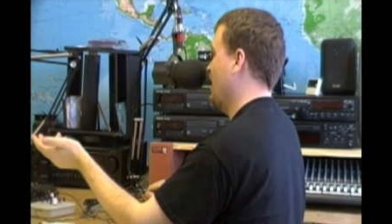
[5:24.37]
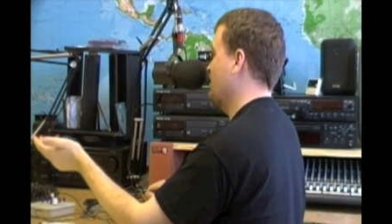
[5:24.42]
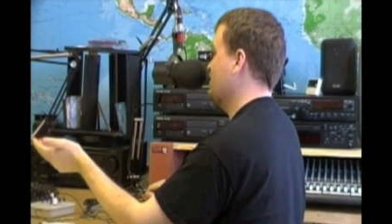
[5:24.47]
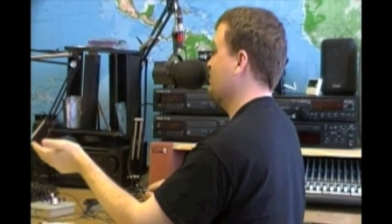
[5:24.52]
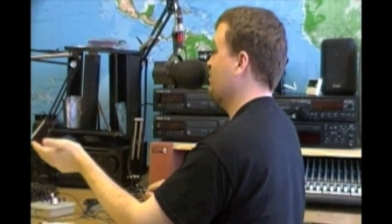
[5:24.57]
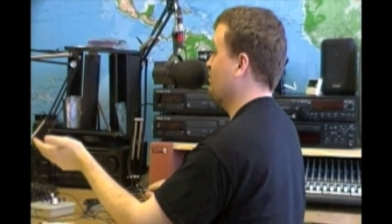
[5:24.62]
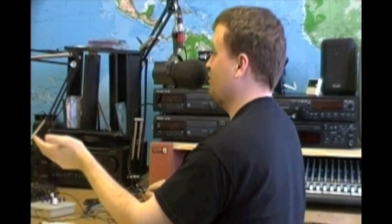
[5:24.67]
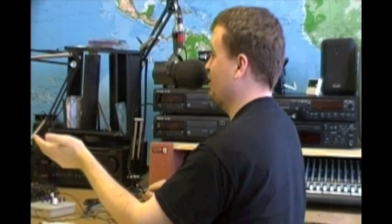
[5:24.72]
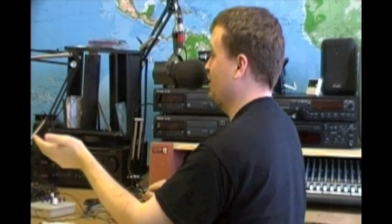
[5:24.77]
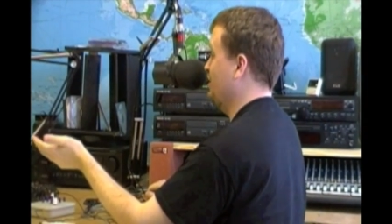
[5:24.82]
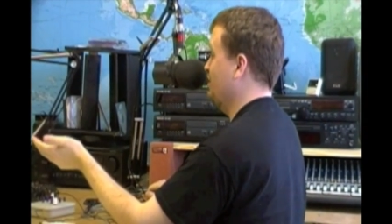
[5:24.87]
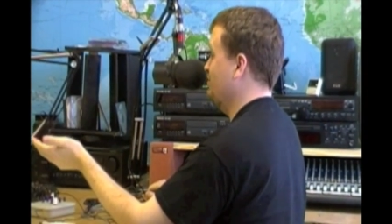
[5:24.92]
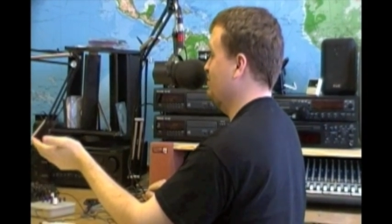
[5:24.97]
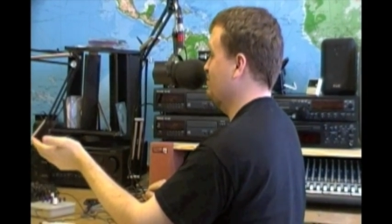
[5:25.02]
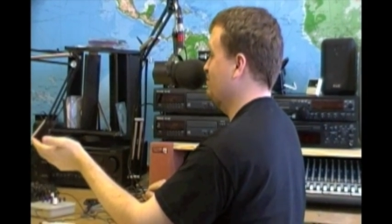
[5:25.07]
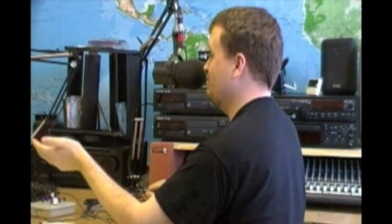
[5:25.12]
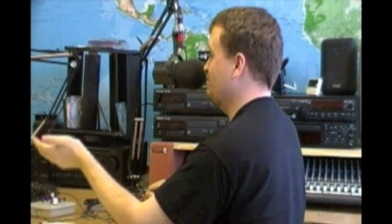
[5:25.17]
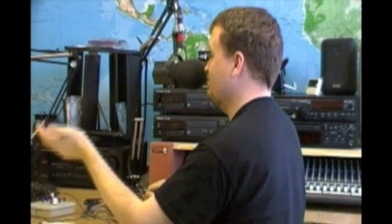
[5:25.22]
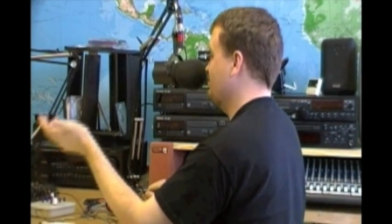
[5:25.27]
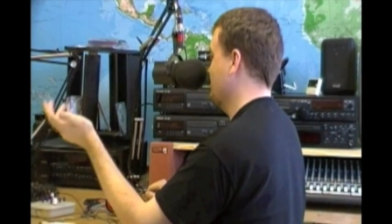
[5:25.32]
It's free,
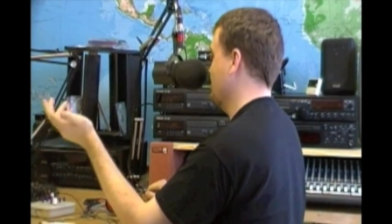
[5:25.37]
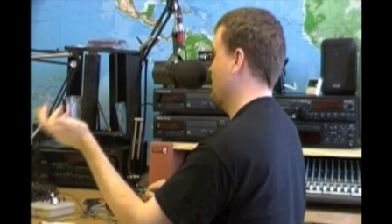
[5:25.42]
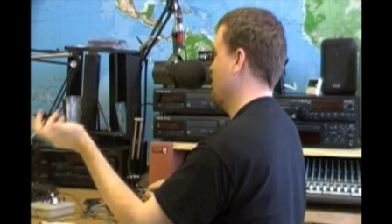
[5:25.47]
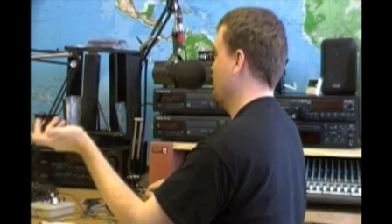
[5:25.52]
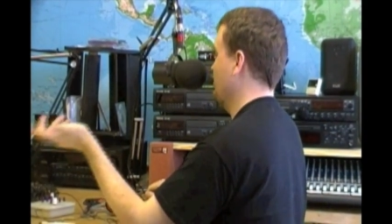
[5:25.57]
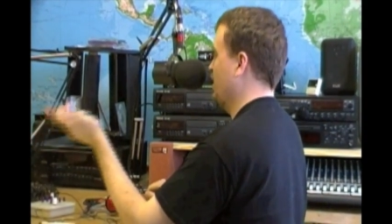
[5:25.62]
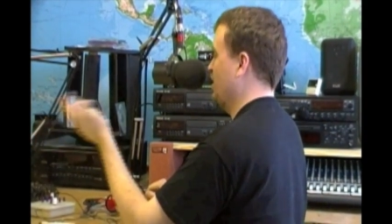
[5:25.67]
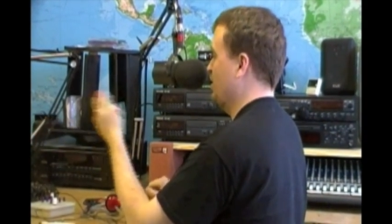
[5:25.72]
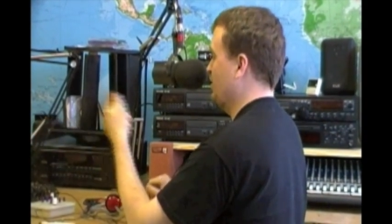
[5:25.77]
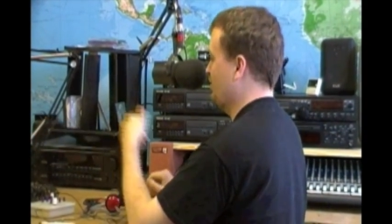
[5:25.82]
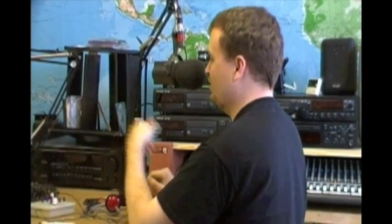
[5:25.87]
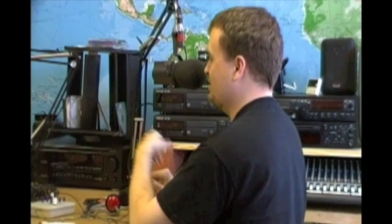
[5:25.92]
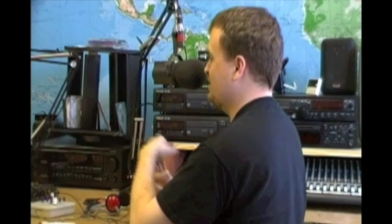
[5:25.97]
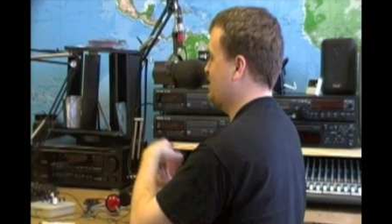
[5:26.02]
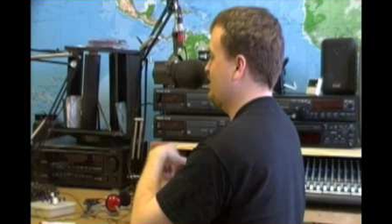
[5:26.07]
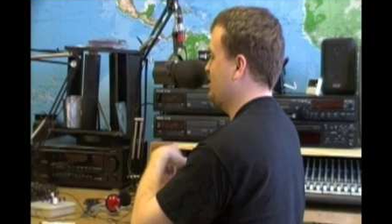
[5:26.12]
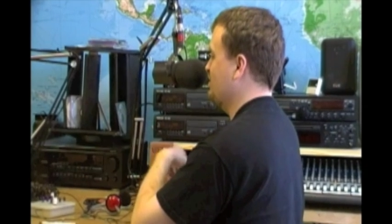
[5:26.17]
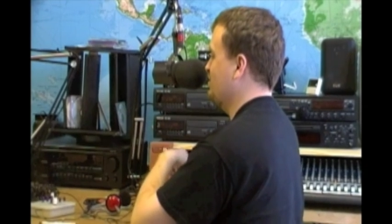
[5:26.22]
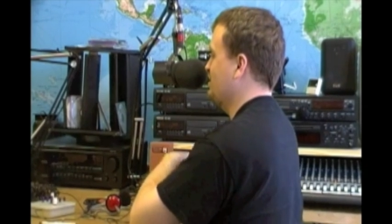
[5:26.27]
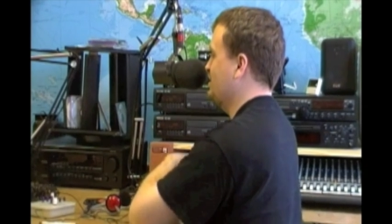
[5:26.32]
so you got no reason
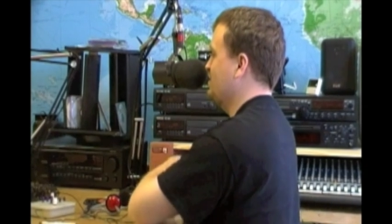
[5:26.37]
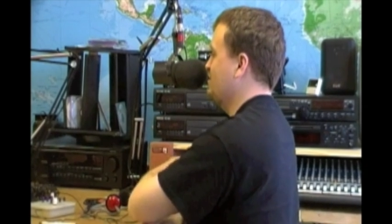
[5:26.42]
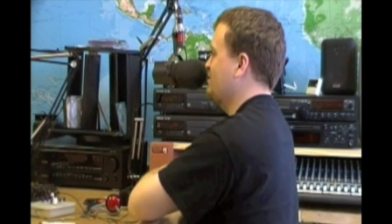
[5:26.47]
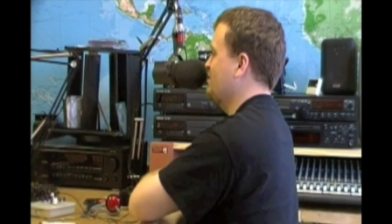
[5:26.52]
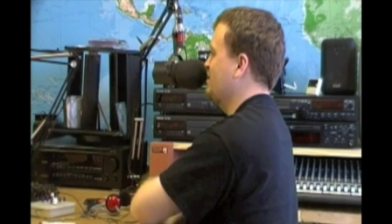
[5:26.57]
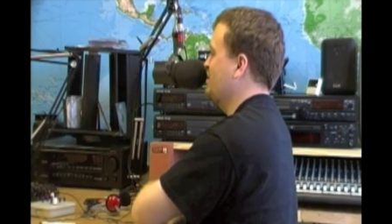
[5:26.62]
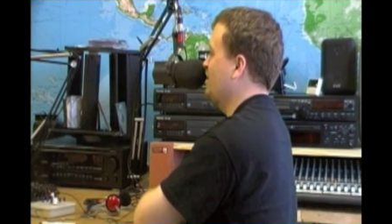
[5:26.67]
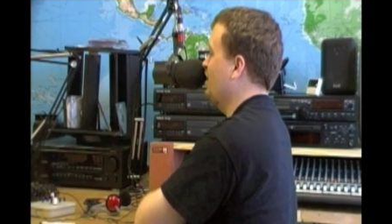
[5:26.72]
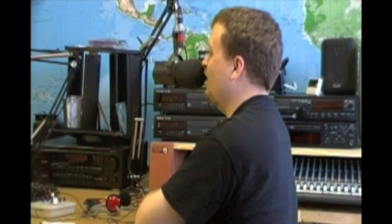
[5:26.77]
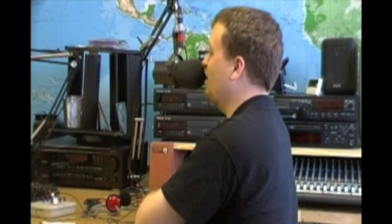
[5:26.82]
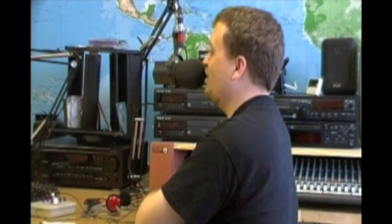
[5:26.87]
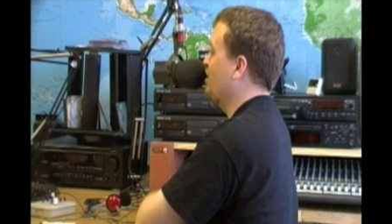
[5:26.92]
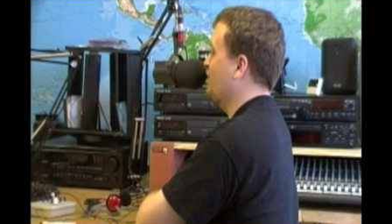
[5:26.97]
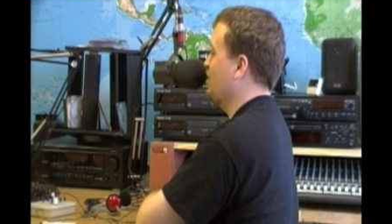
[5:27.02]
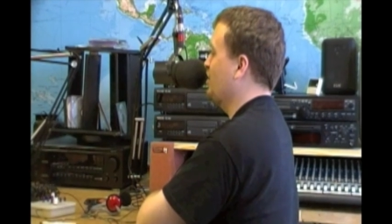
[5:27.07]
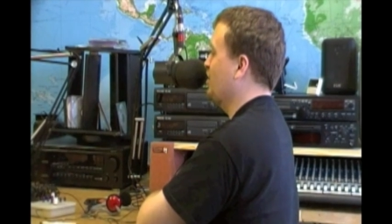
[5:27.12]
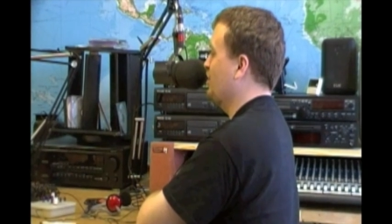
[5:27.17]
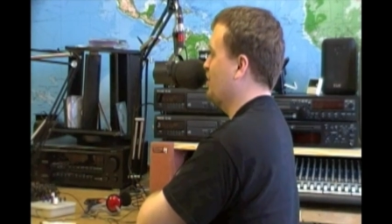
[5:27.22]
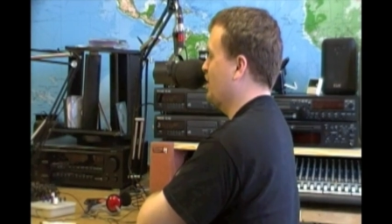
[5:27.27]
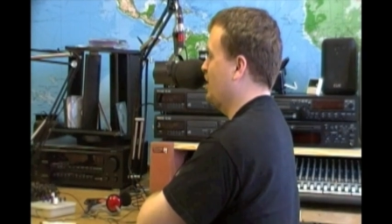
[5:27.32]
to not
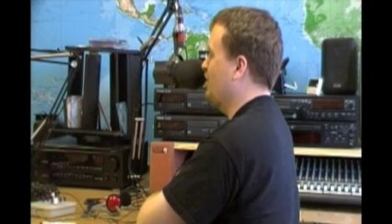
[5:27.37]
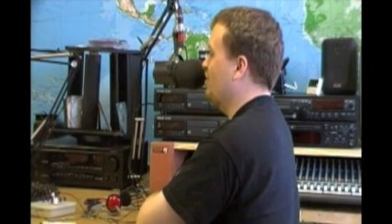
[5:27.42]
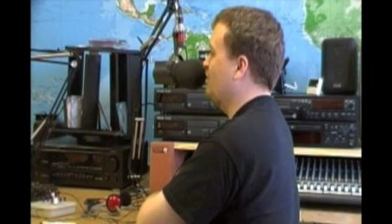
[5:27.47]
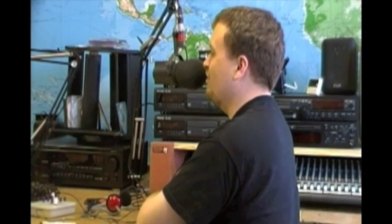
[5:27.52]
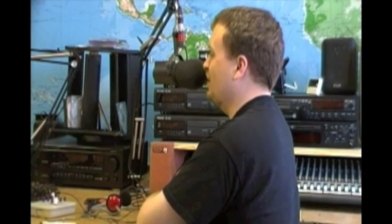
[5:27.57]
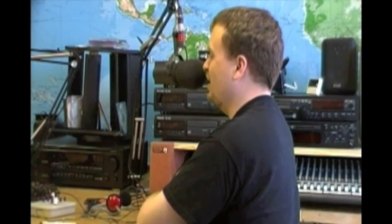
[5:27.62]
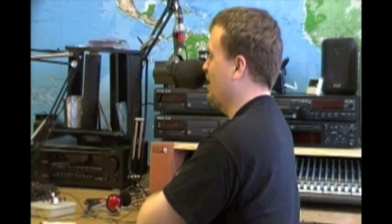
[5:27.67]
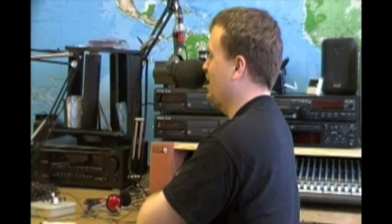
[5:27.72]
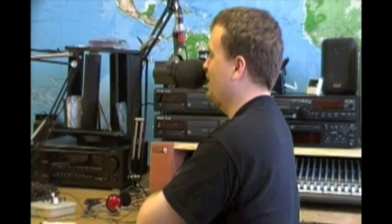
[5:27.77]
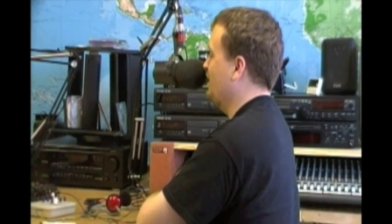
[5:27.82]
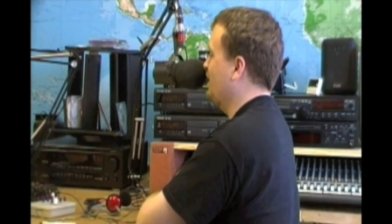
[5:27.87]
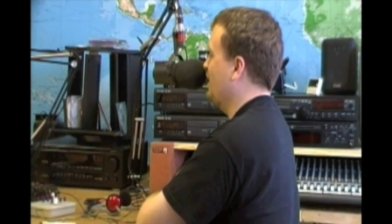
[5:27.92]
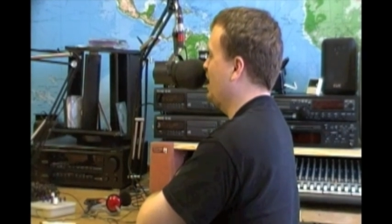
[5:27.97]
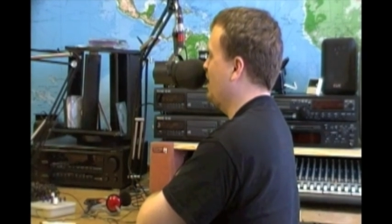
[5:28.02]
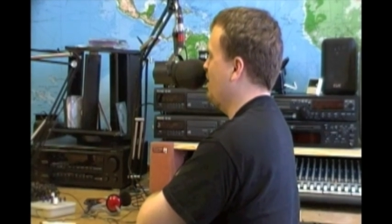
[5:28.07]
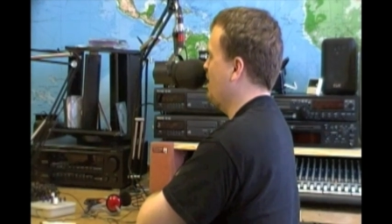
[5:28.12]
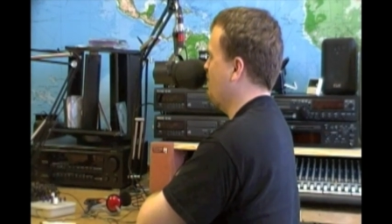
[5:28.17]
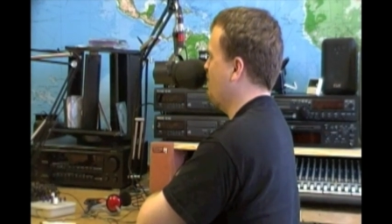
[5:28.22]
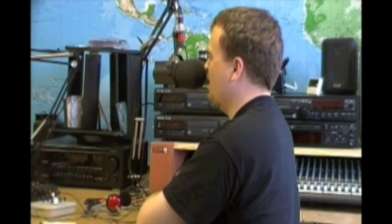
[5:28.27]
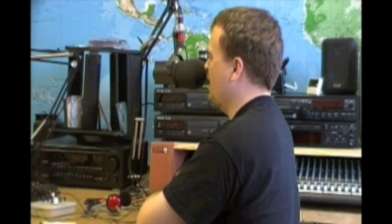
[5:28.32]
go and
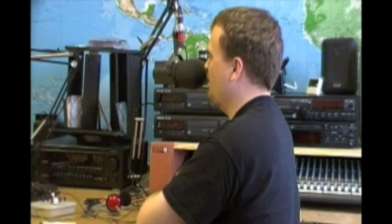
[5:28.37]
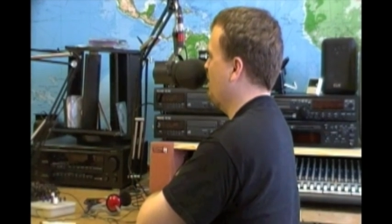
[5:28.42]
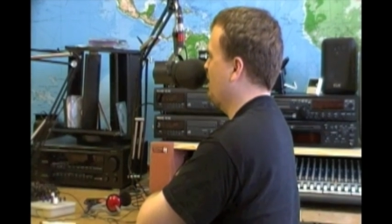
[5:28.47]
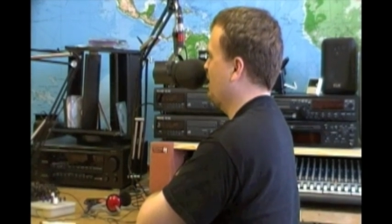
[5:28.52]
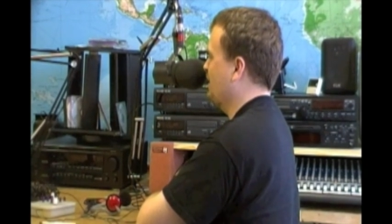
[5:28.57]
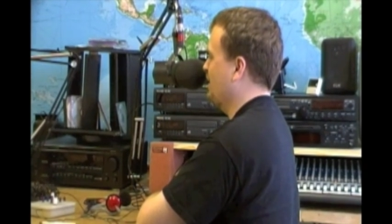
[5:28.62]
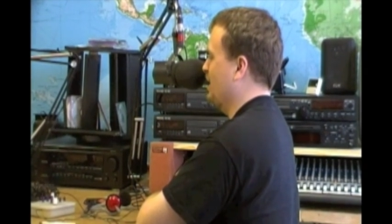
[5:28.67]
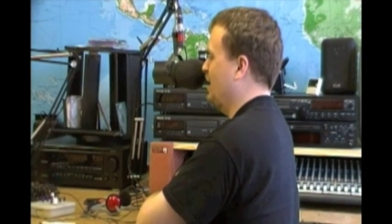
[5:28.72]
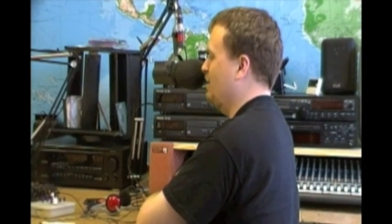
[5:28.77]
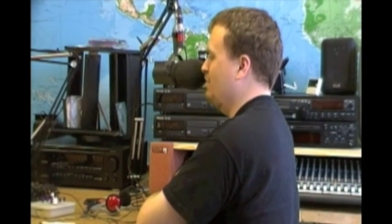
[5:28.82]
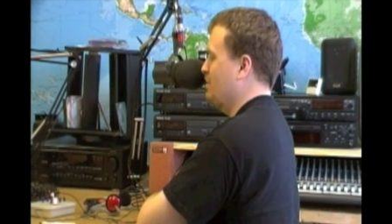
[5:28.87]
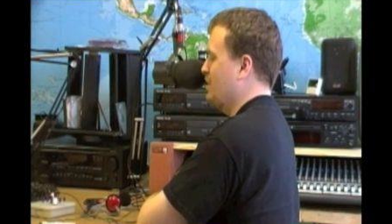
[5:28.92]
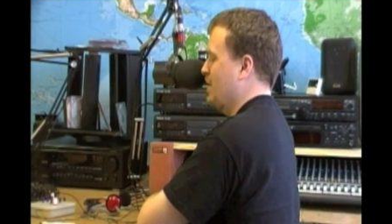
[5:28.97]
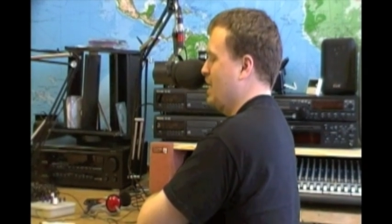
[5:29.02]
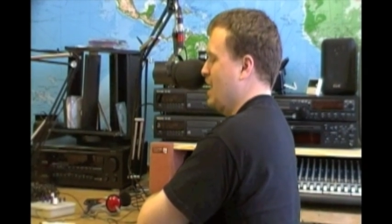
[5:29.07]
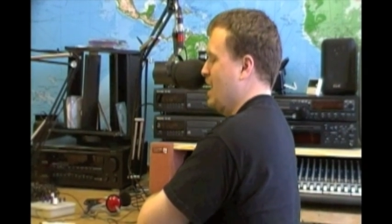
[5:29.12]
pick it up.